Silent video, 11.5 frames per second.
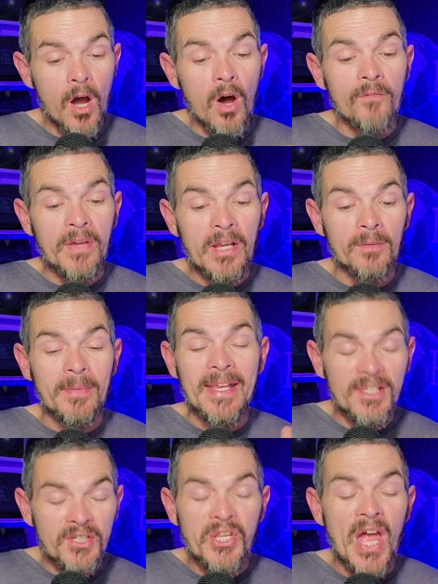of him
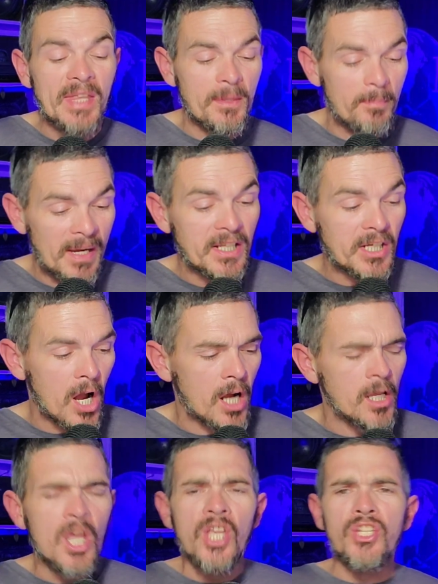inside the
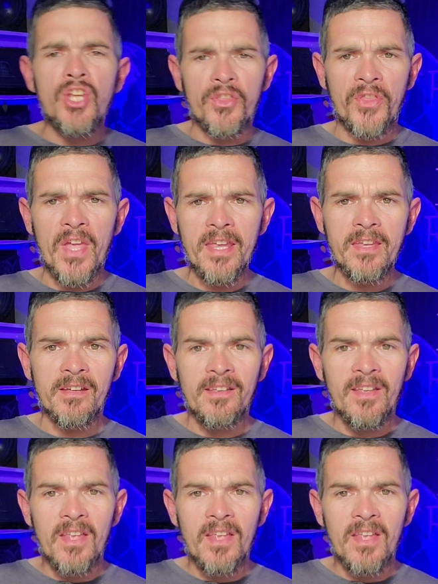Pentagon. You think?